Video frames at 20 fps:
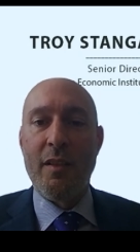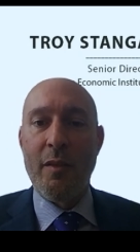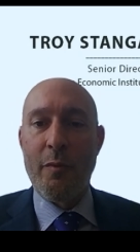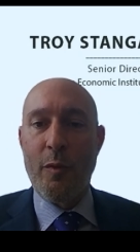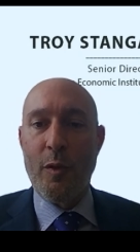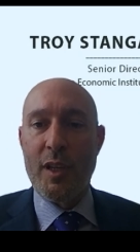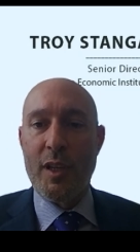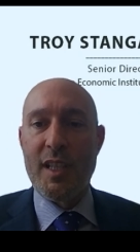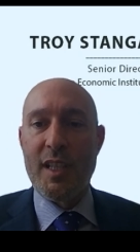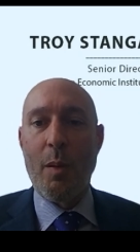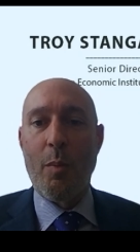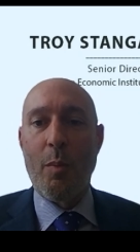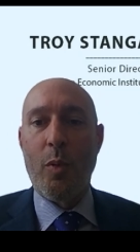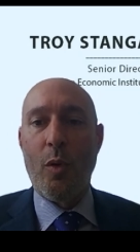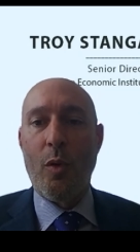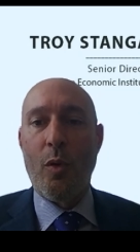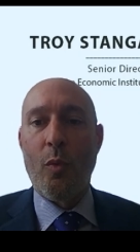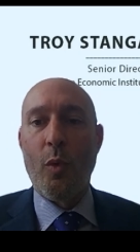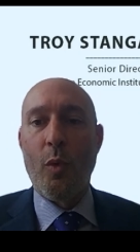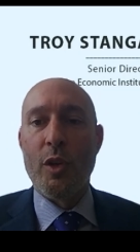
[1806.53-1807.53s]
for
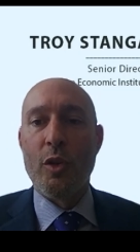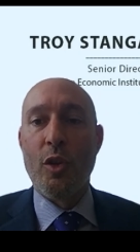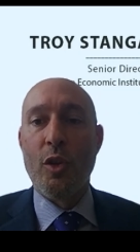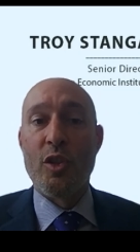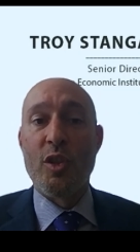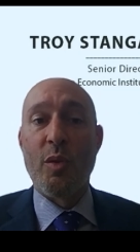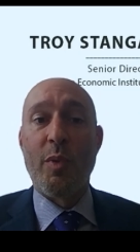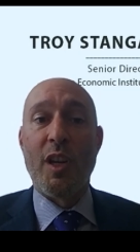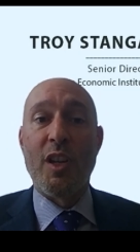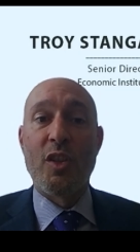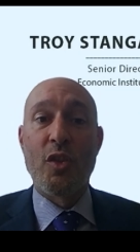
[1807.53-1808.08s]
example, when goods are being